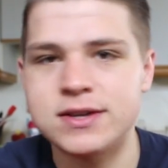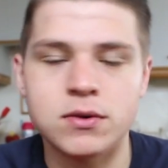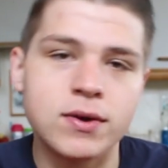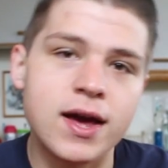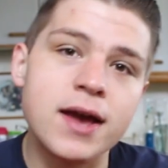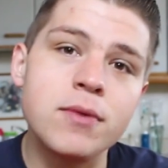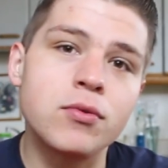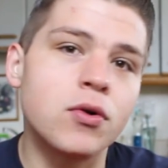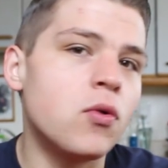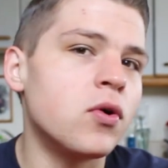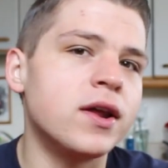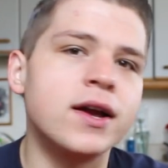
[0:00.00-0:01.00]
Like when I am
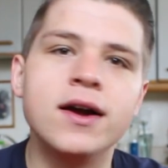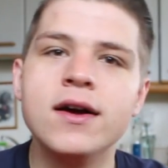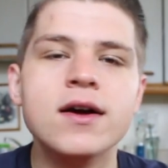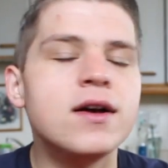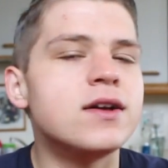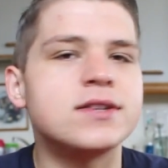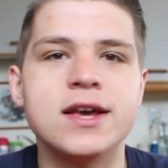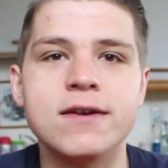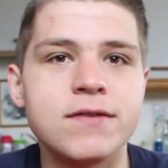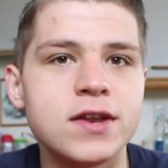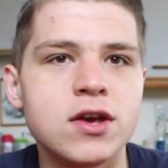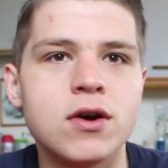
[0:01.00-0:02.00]
recording, say a
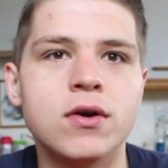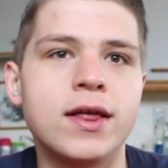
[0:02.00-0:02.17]
video,